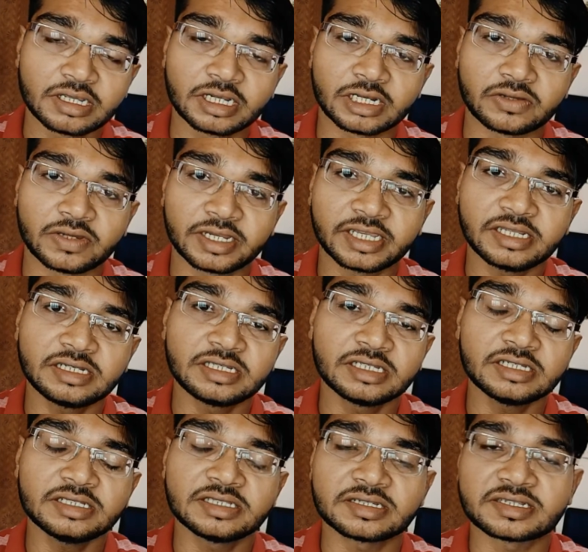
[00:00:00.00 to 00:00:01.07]
Now again here
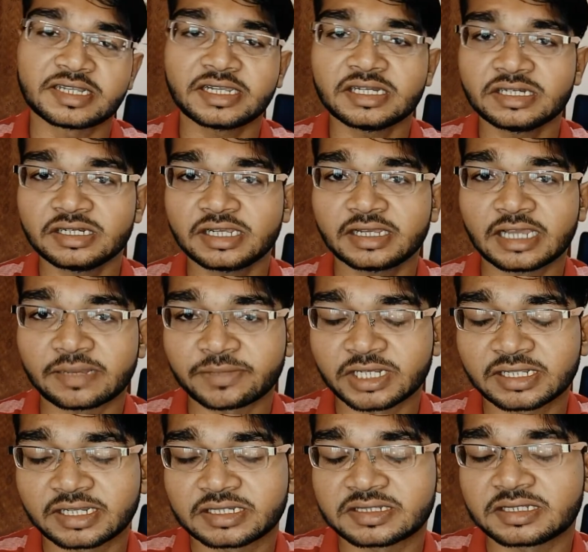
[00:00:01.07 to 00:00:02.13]
the secondary camera,
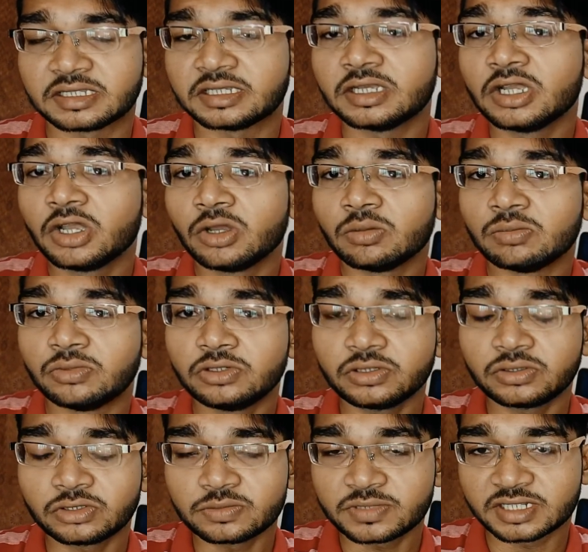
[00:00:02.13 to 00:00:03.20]
that is the
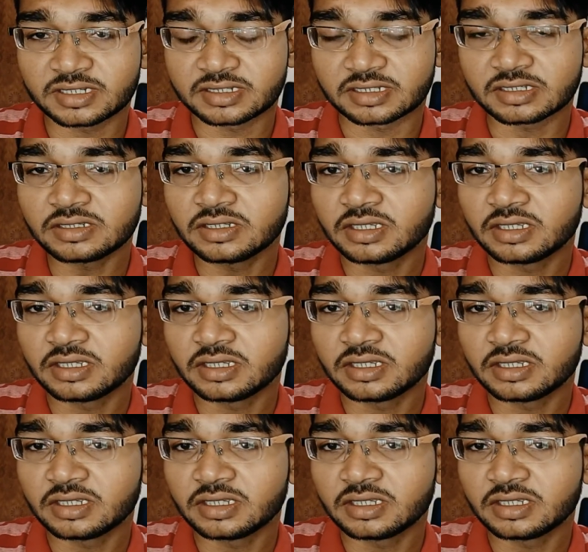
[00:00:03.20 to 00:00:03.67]
monochrome sensor,